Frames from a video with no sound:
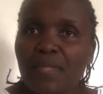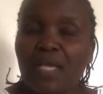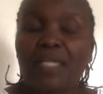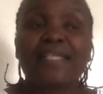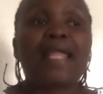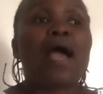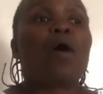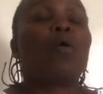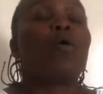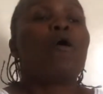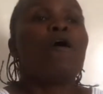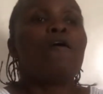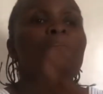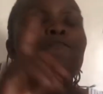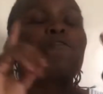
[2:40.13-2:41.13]
Now,
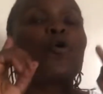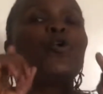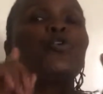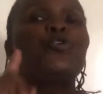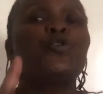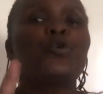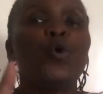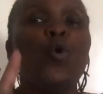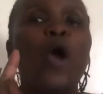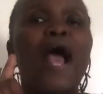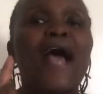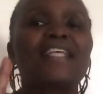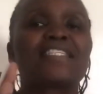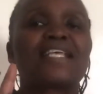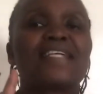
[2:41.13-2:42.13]
for you
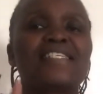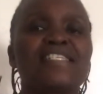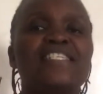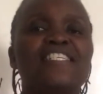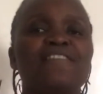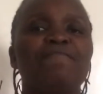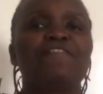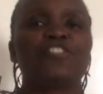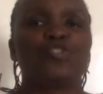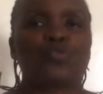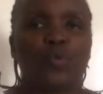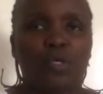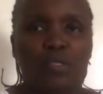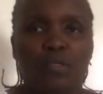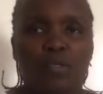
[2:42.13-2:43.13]
as an
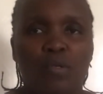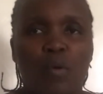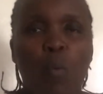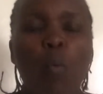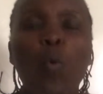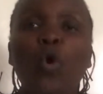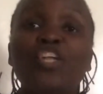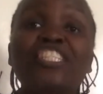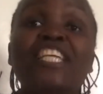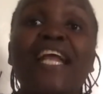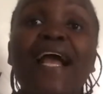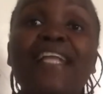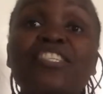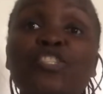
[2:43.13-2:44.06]
individual, what can